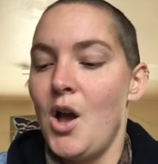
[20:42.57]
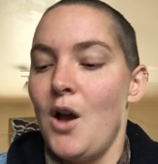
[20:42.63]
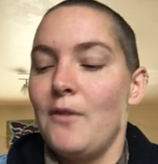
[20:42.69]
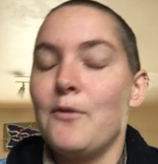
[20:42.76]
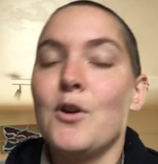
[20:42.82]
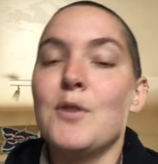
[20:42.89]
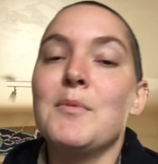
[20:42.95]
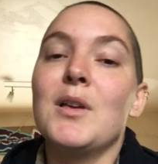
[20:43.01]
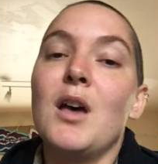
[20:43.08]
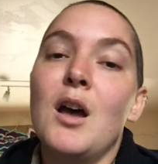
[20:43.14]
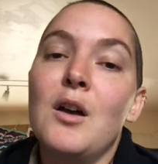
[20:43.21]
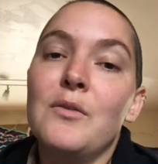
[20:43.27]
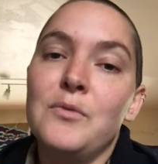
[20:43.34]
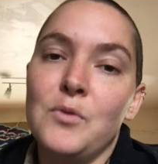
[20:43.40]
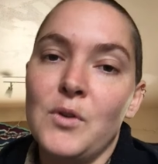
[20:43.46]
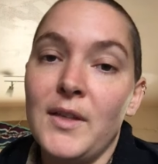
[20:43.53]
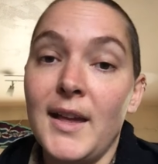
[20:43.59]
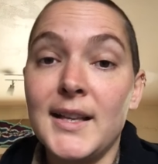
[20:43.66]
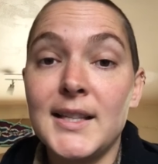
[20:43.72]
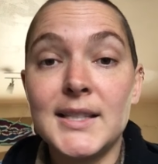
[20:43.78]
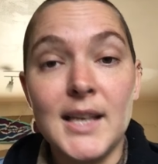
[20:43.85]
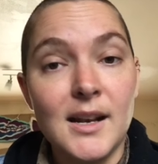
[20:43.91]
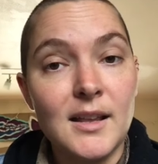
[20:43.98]
formula for like
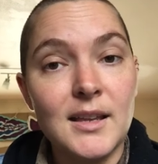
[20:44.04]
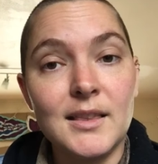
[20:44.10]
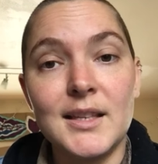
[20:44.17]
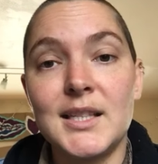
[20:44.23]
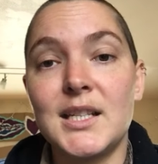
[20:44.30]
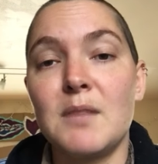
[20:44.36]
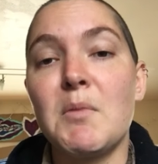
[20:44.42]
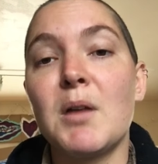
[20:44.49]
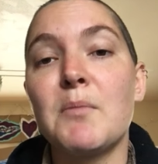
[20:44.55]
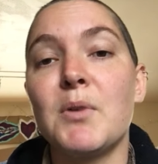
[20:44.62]
settling the stomach,